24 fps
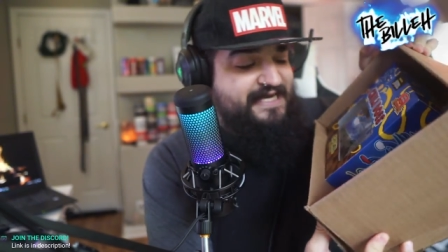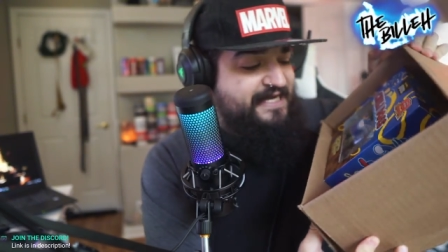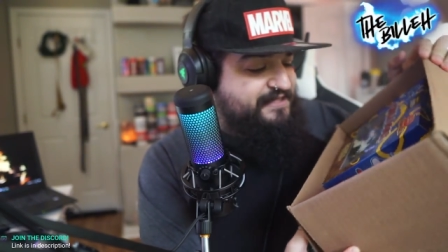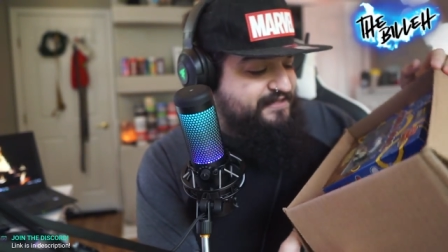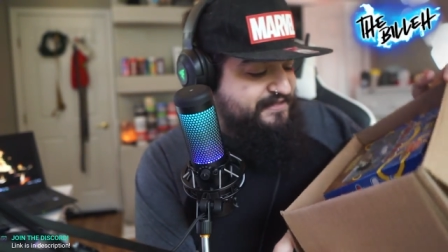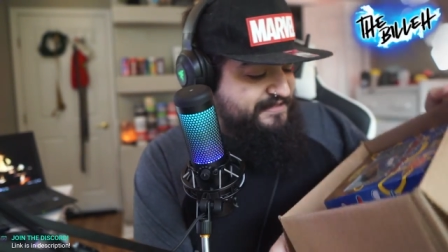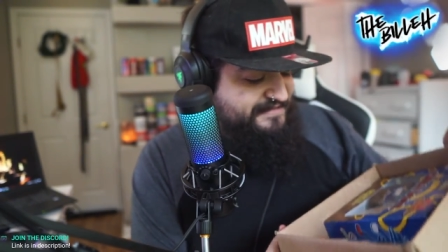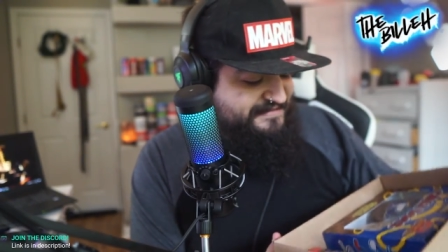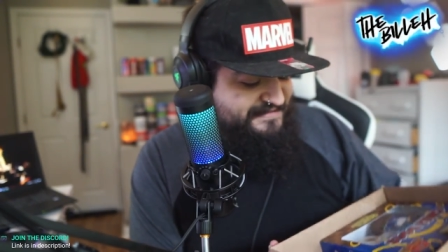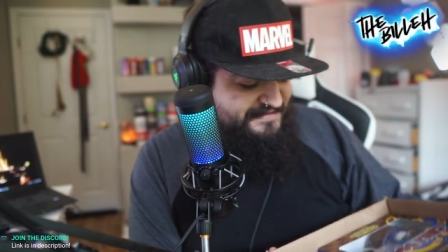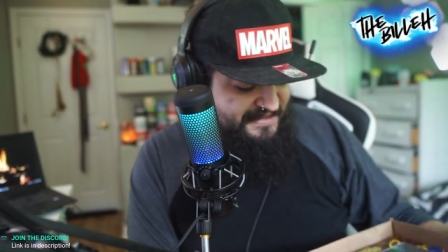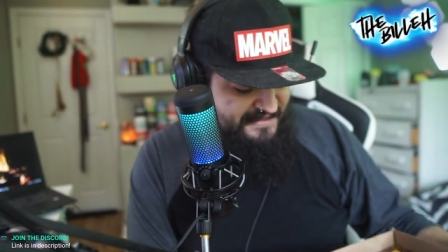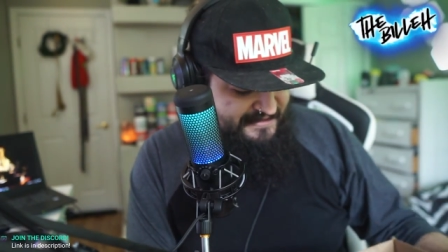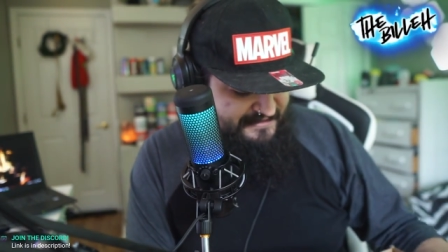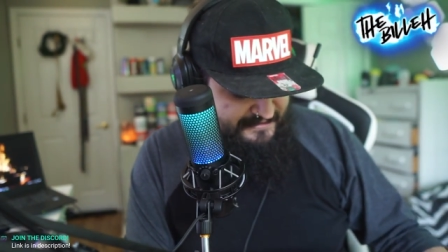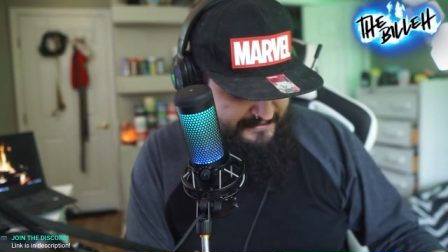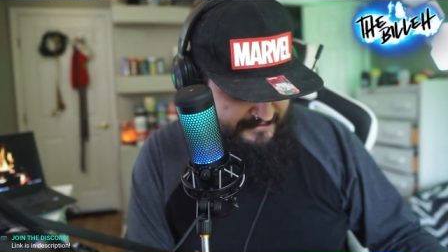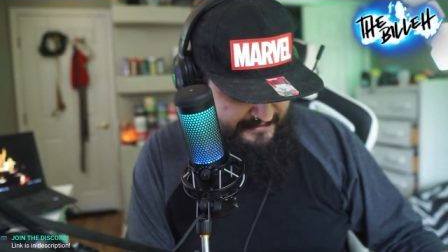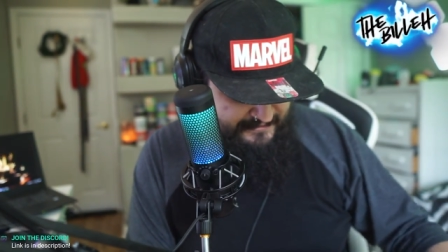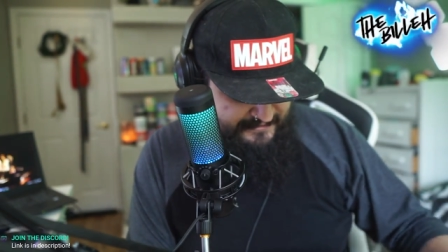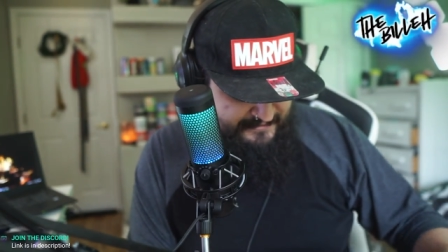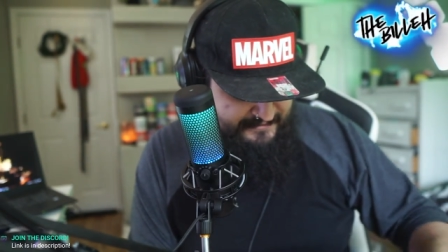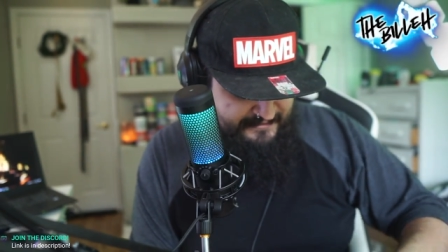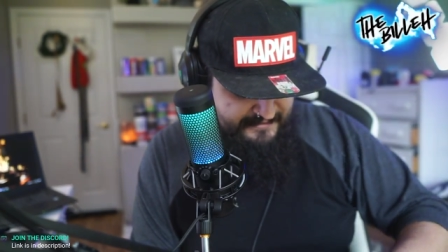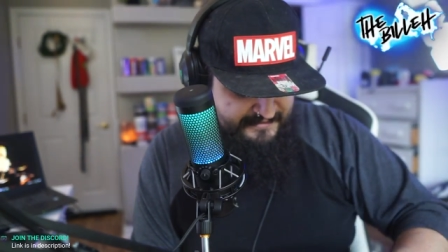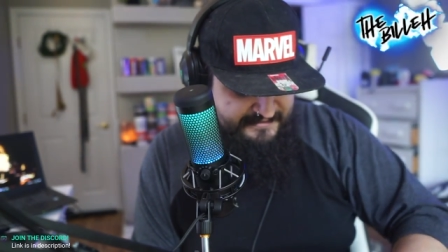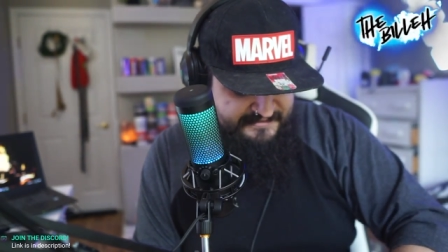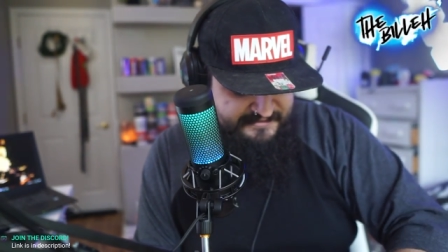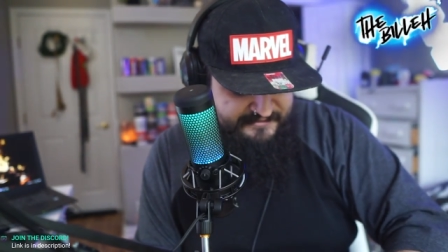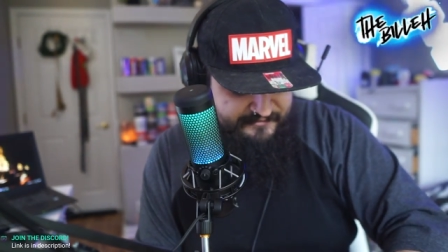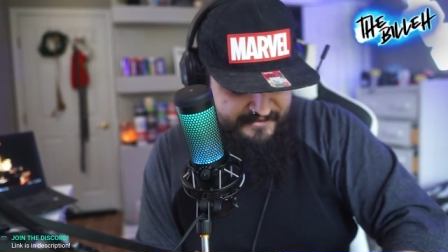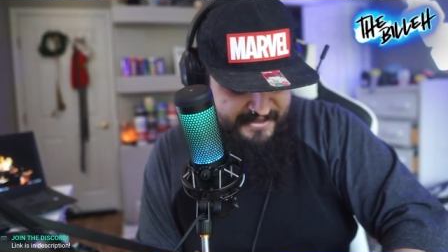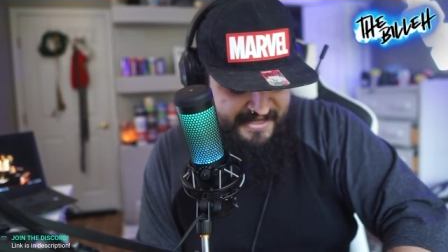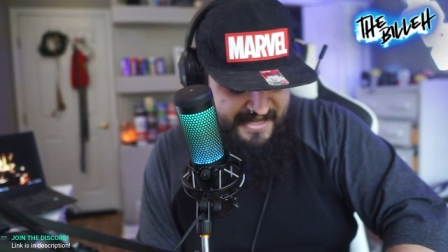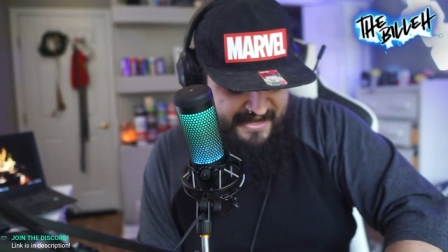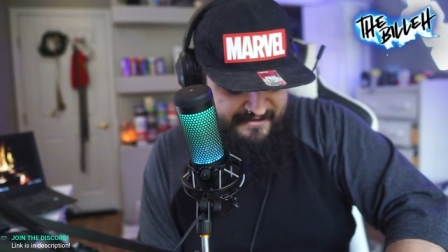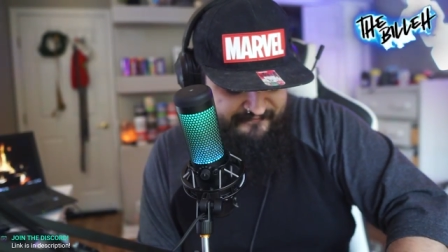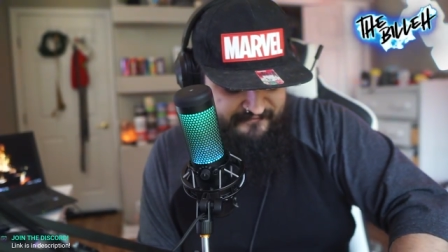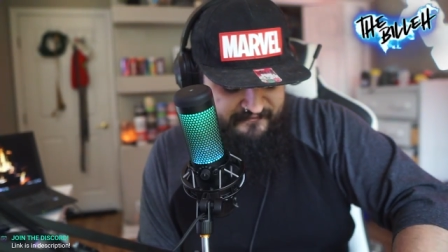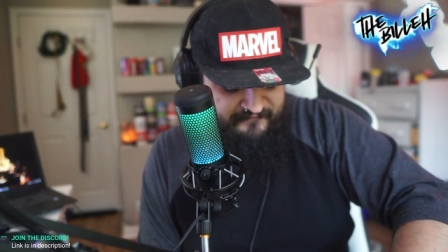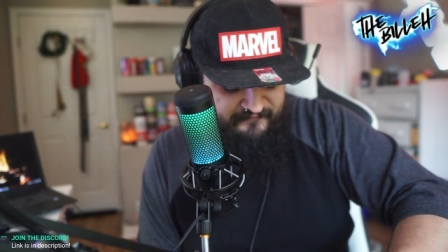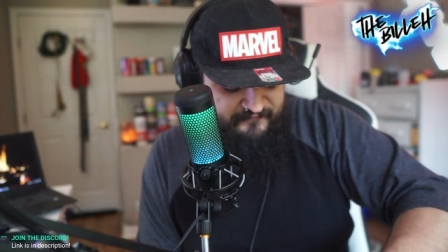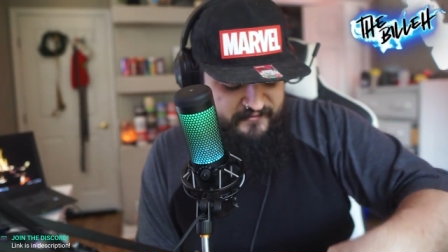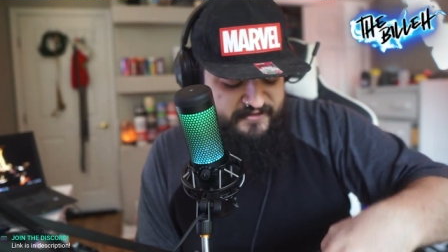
That's actually sick. So we have